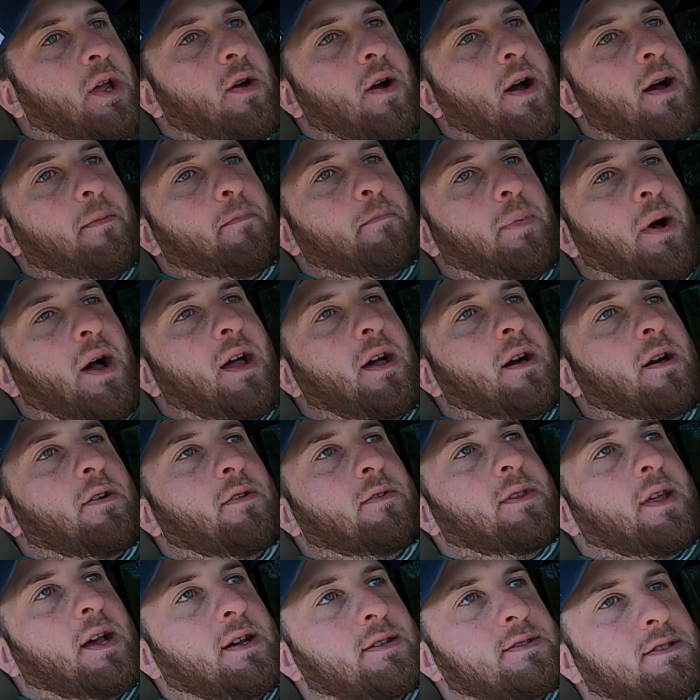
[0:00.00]
to go out and buy a
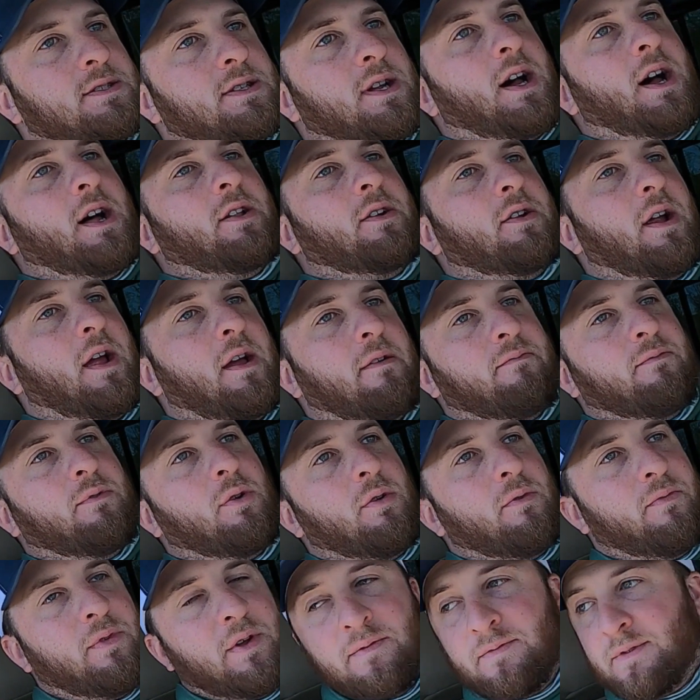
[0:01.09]
$100,000
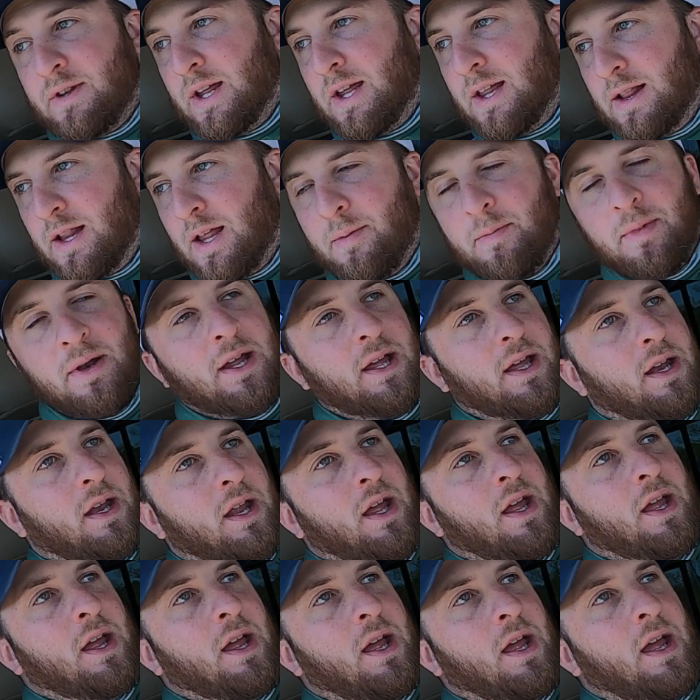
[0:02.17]
F450 limited,
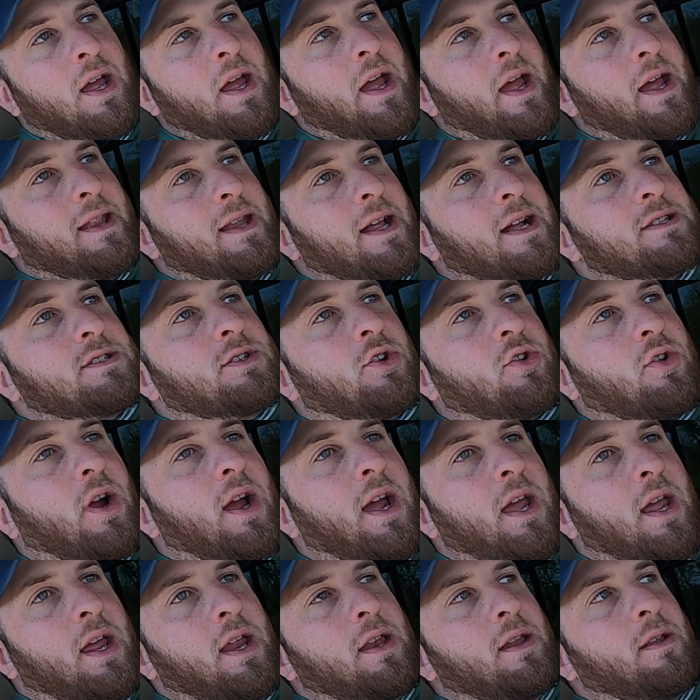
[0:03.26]
and that's
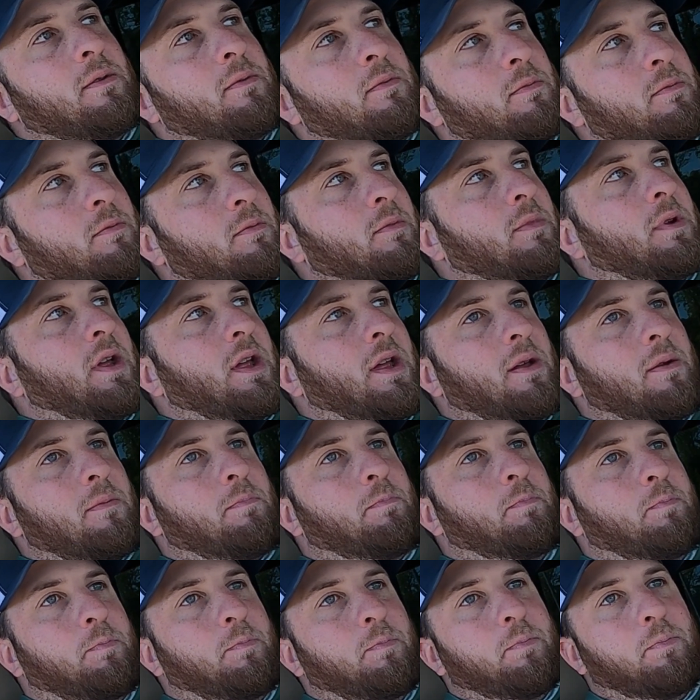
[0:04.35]
great,
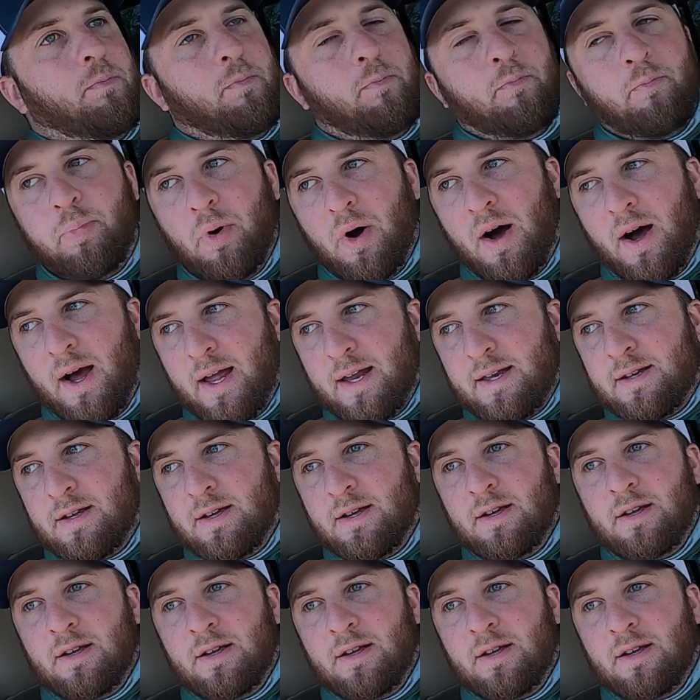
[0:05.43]
but